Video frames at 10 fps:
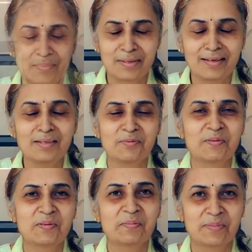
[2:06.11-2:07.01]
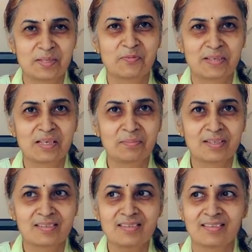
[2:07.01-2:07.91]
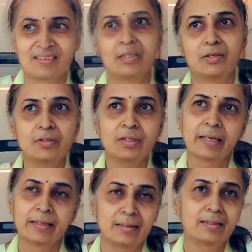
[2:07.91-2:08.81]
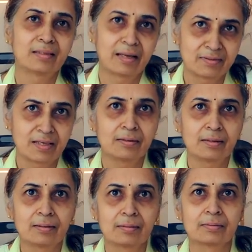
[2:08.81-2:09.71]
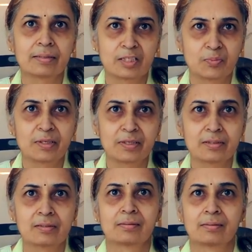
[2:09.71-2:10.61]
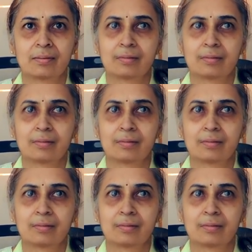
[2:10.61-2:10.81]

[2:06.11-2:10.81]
Brigade is one of the best working places. It gives an entire life cycle experience.